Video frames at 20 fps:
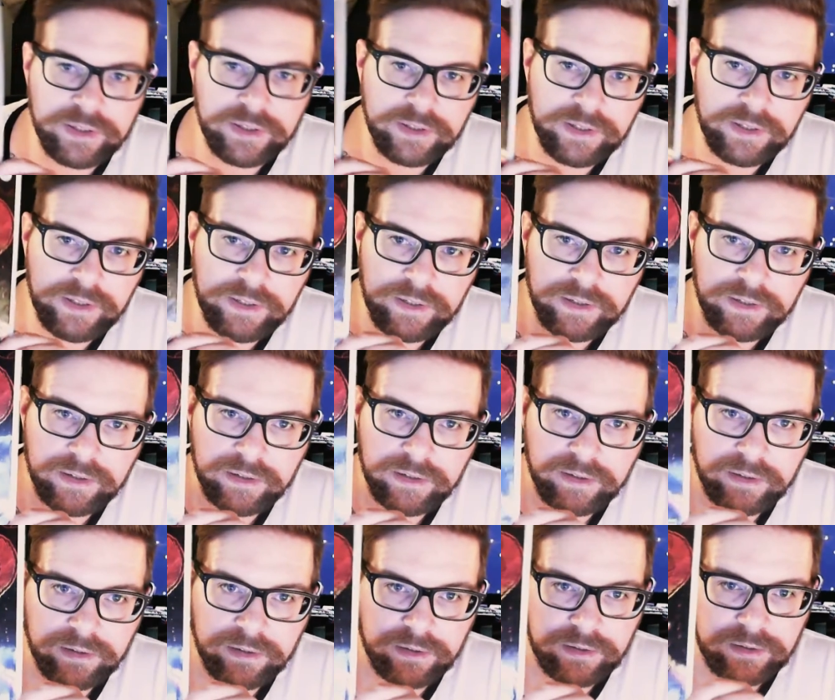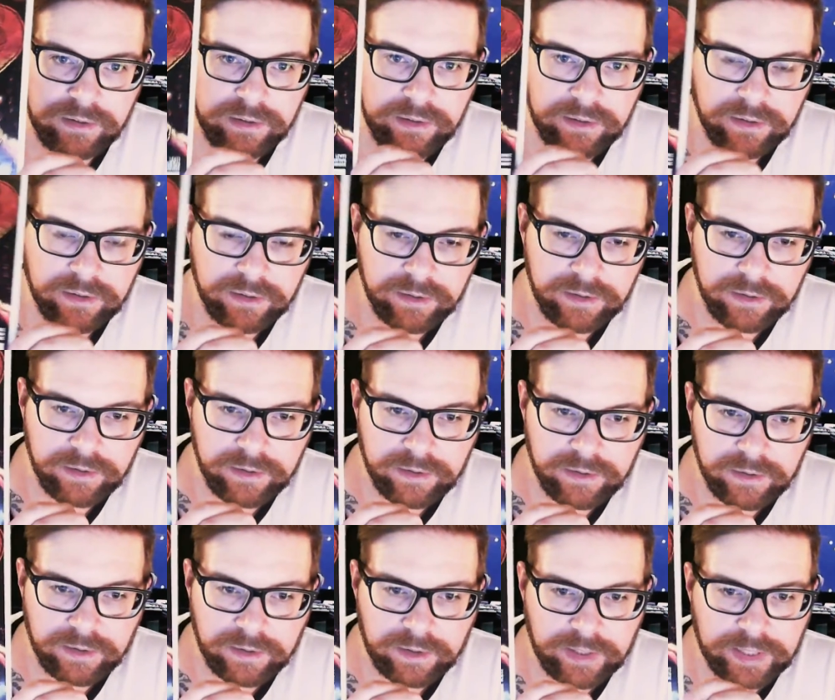the...
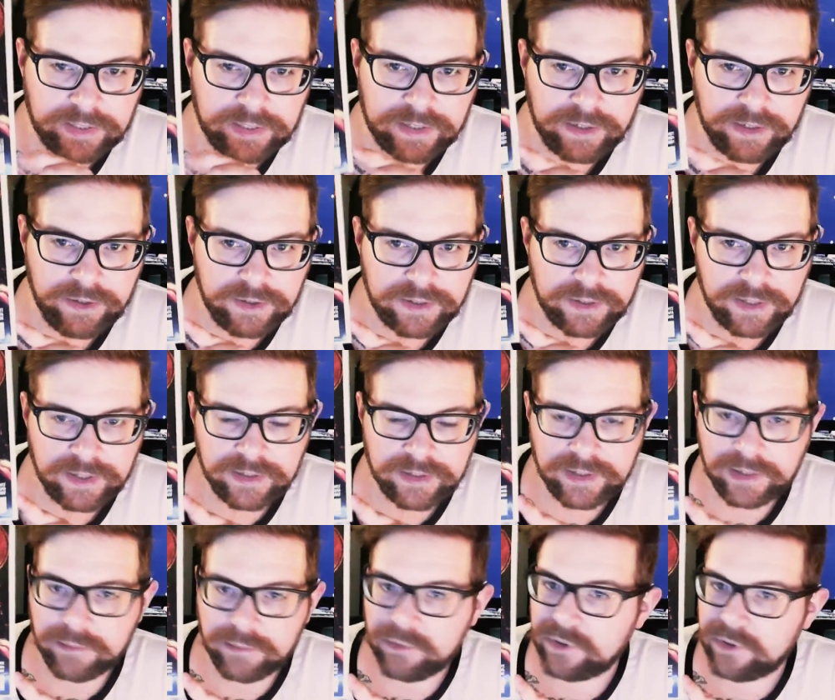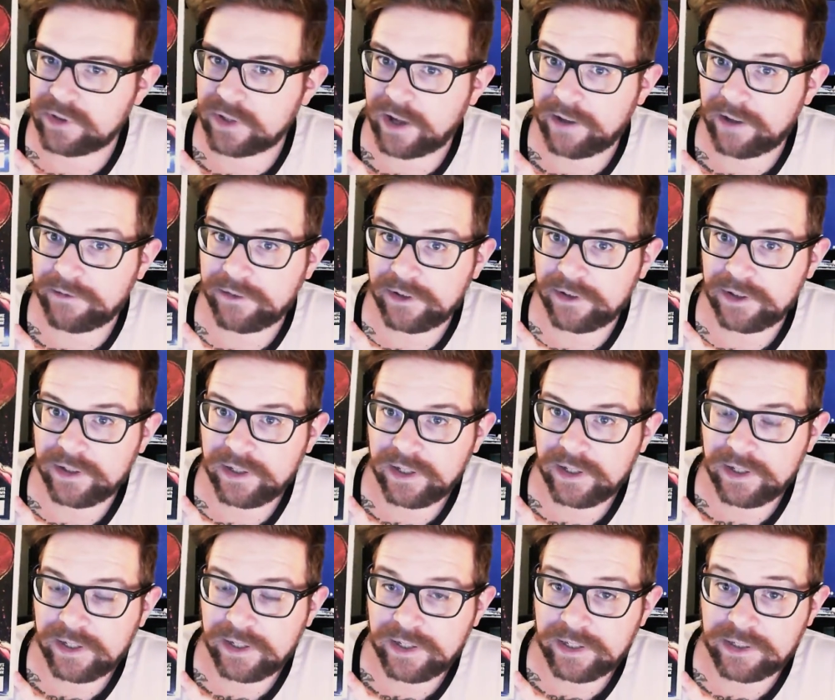I think that's how you say his name, Mustafa,
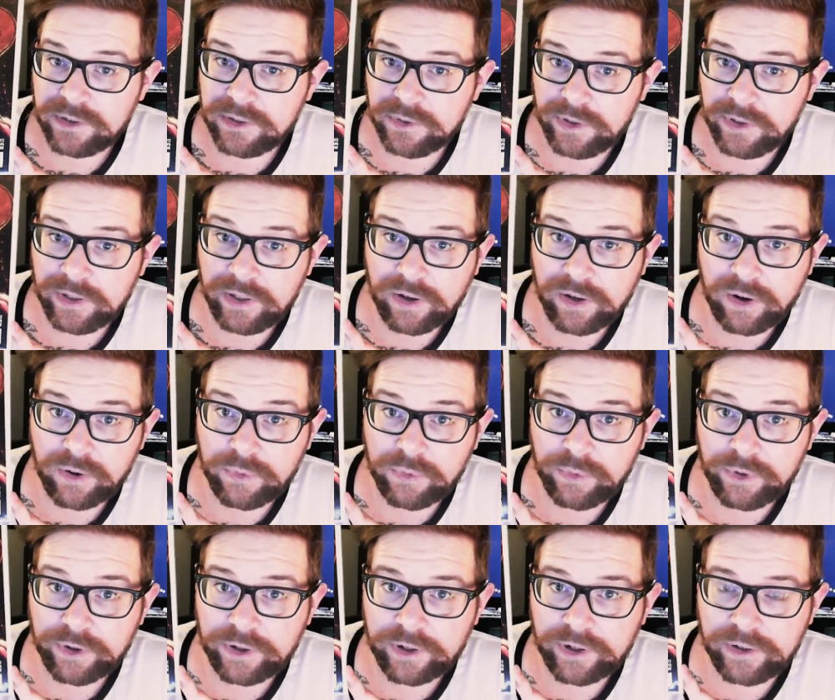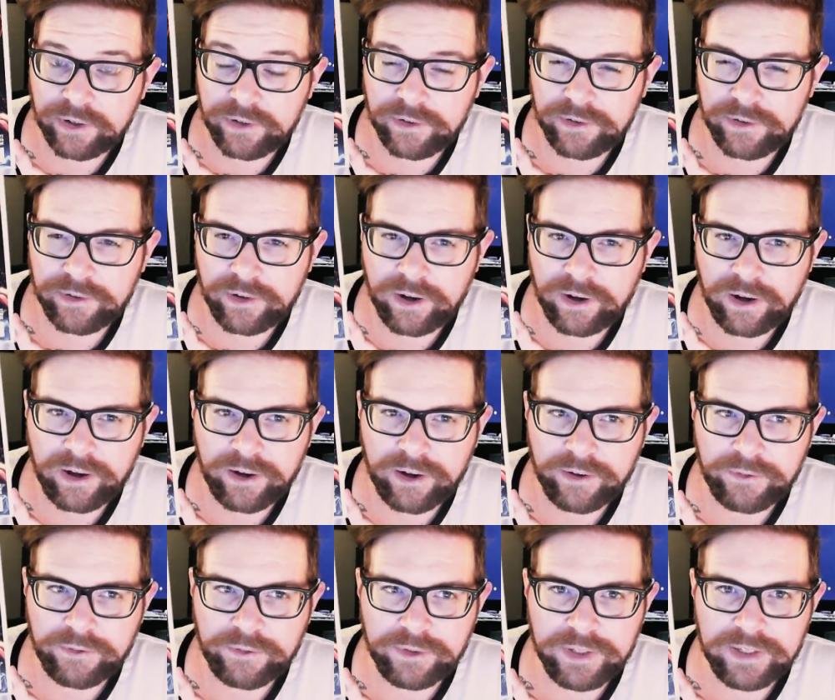is doing the artwork
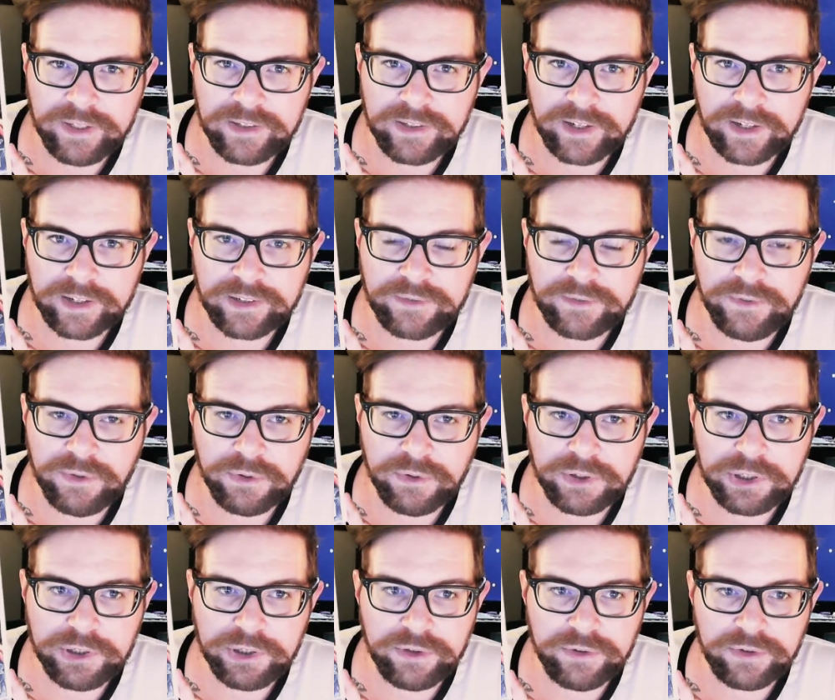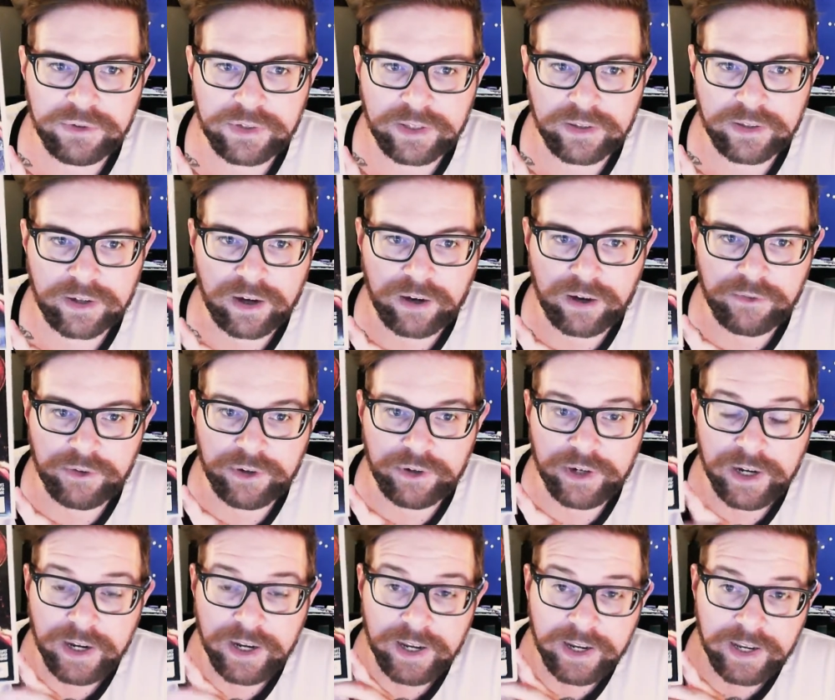for these next few issues and the cover.
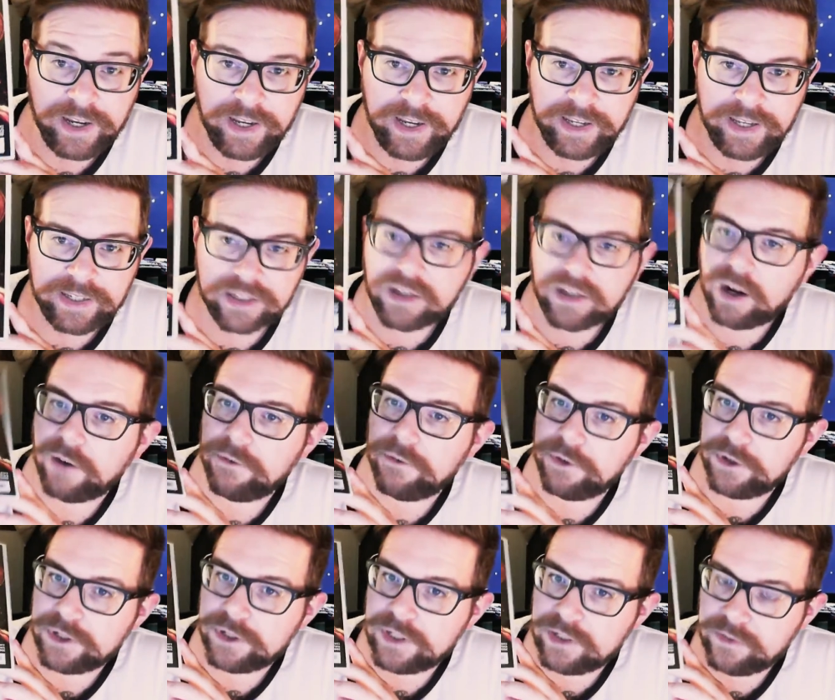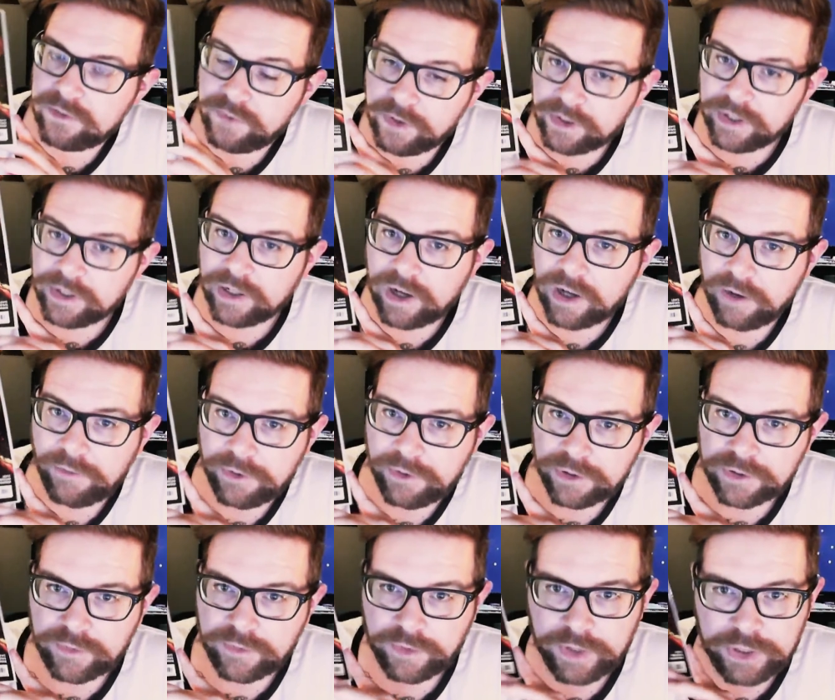His covers, his variant
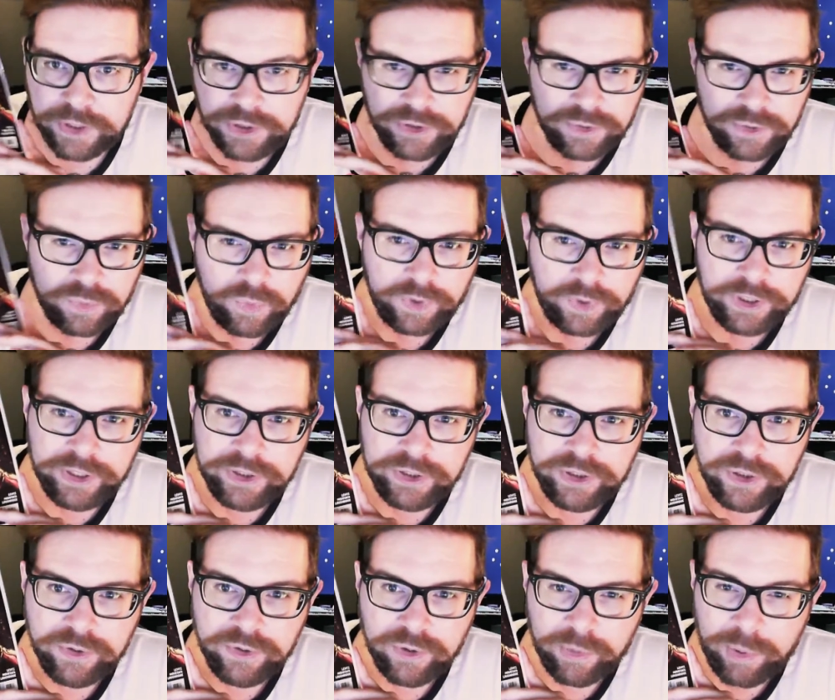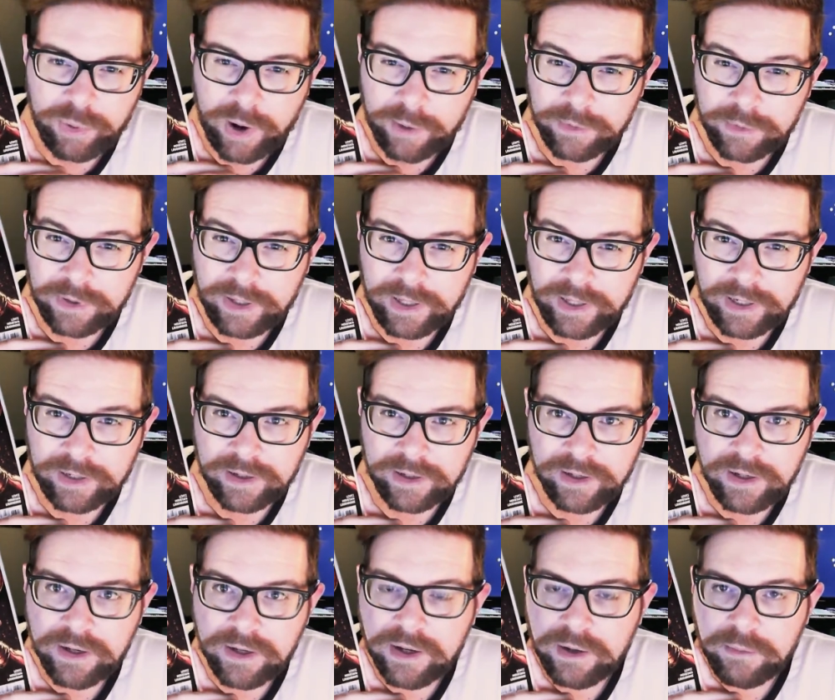covers for issues 1 and 2 are probably like
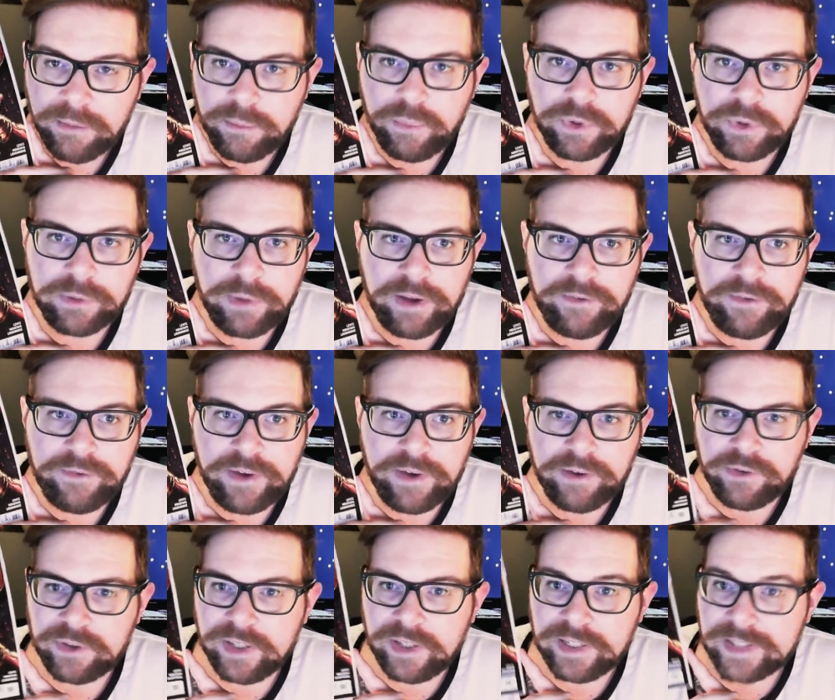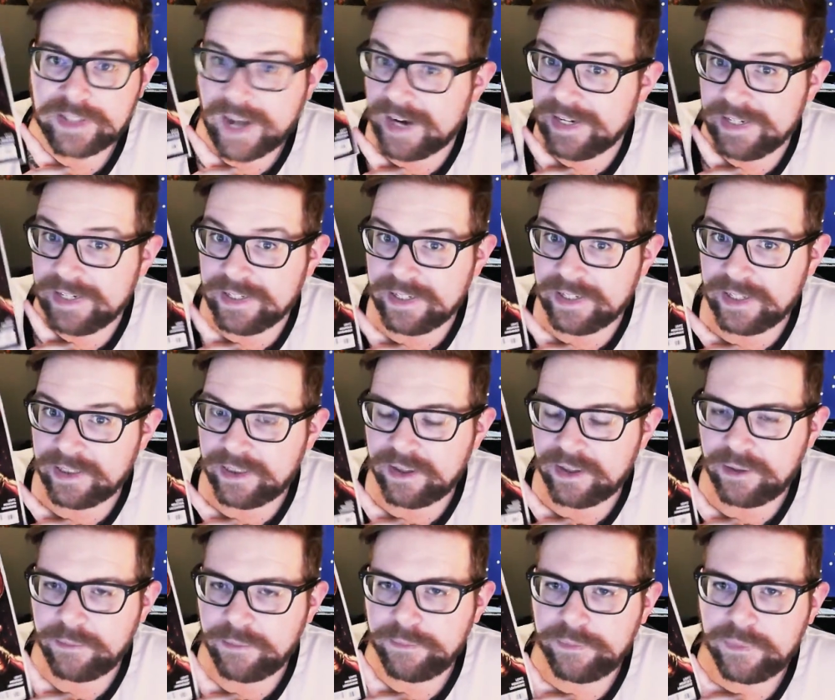one of my favorite things. I didn't get
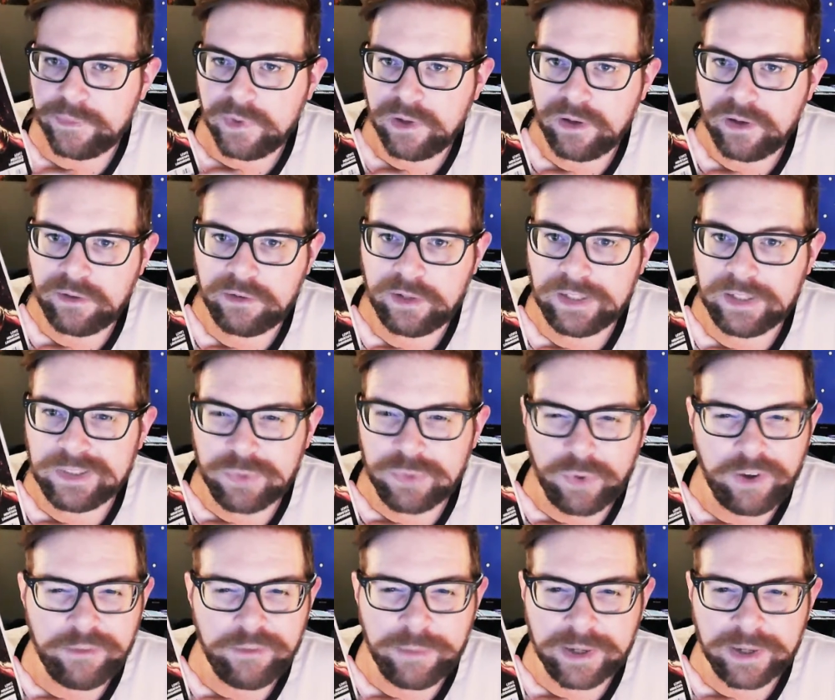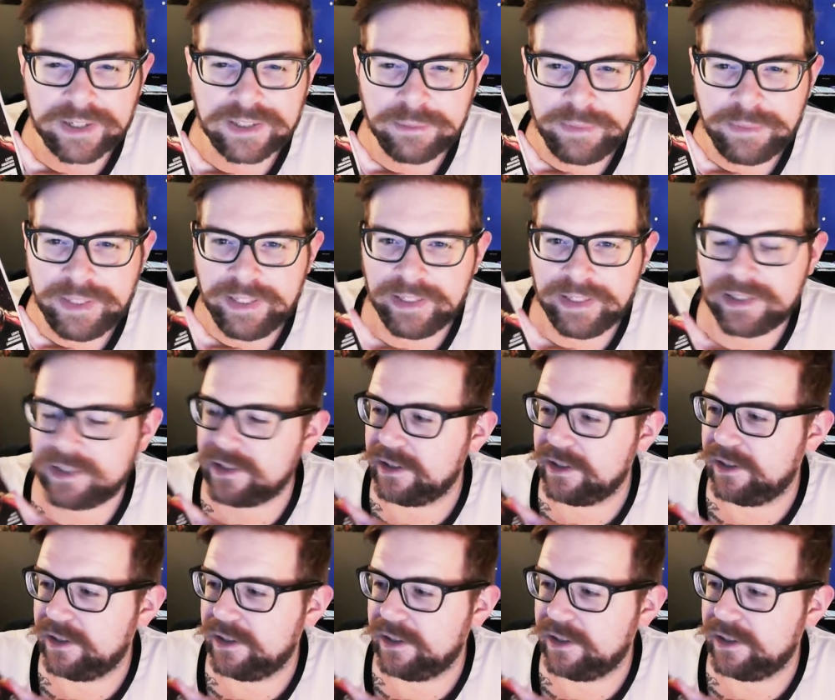them. They're like $12 a piece,